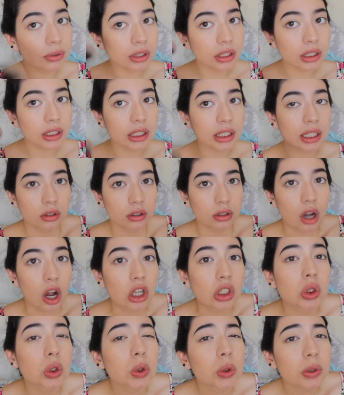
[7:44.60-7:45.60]
really
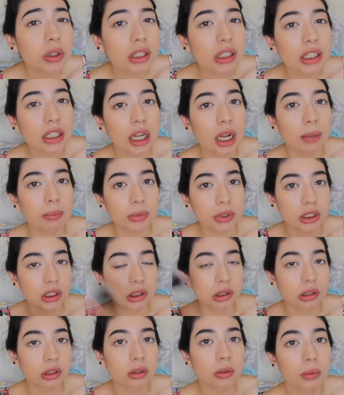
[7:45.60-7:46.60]
contouring, I'm
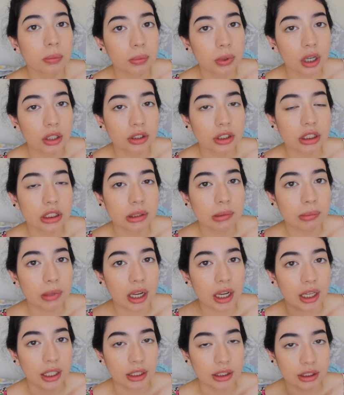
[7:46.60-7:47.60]
just bronzing
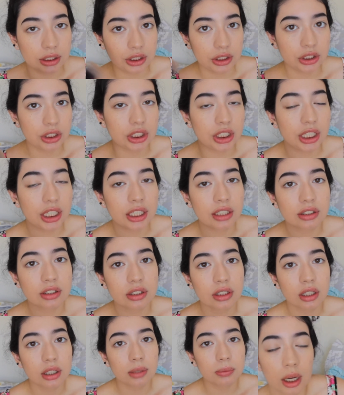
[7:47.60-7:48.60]
my
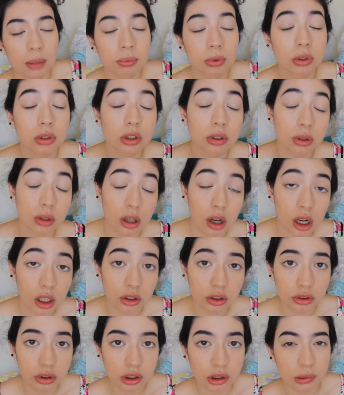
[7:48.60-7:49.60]
cheeks. I'm going to
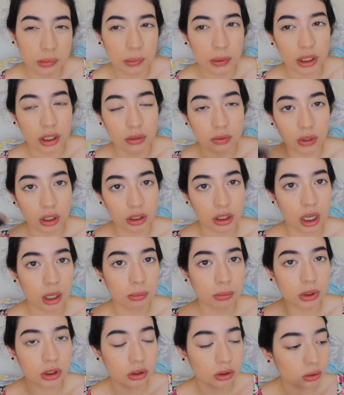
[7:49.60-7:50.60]
contour, but right now
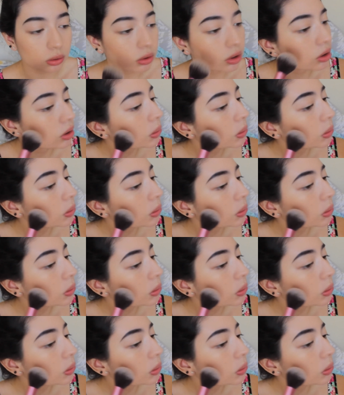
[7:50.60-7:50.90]
I'm just going